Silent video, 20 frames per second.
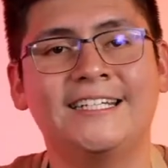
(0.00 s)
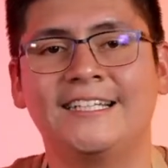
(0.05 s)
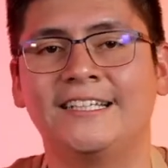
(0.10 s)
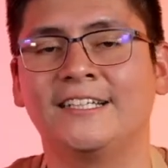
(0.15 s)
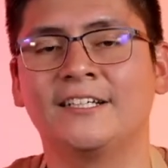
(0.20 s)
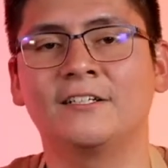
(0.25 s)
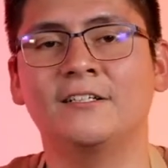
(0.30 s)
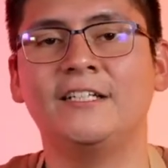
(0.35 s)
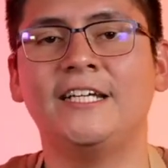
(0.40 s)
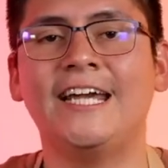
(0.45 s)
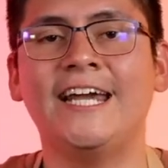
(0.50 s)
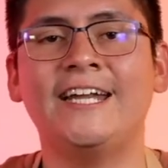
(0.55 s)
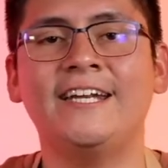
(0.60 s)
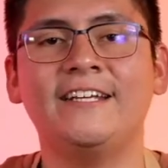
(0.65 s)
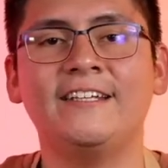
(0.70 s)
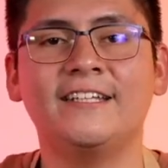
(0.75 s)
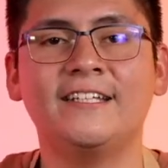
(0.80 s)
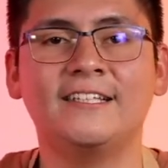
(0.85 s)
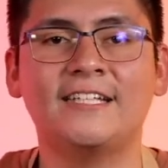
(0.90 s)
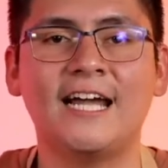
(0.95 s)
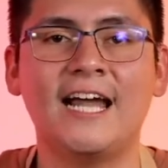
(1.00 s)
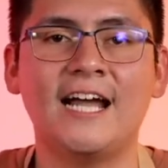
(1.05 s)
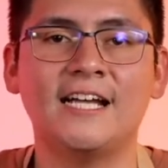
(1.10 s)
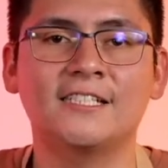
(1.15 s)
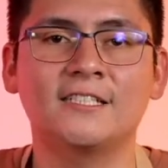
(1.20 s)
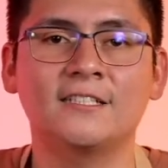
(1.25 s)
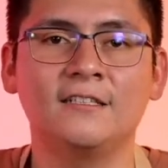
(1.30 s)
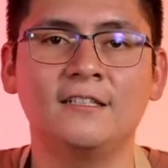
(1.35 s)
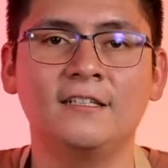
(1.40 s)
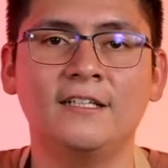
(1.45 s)
literally anything that
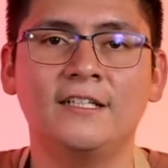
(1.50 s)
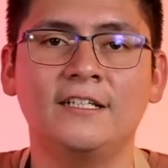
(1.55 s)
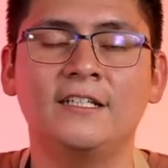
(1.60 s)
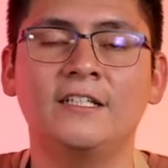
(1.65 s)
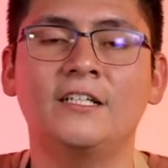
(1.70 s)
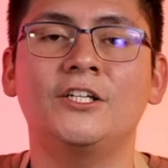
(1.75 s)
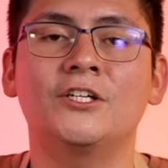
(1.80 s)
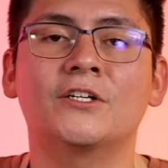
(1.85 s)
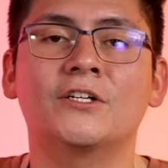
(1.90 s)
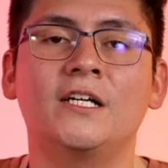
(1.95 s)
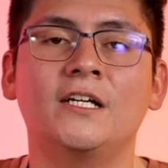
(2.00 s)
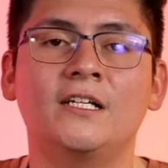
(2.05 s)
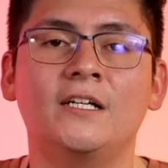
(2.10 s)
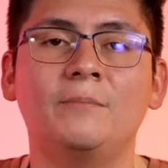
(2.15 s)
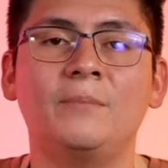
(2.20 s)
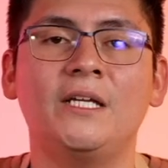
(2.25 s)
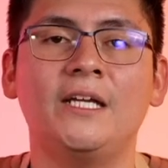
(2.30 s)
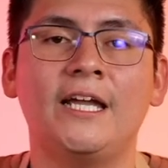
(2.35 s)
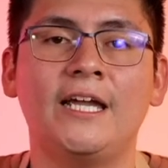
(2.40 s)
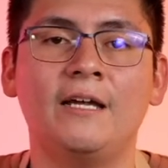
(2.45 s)
has a lid, you're going to be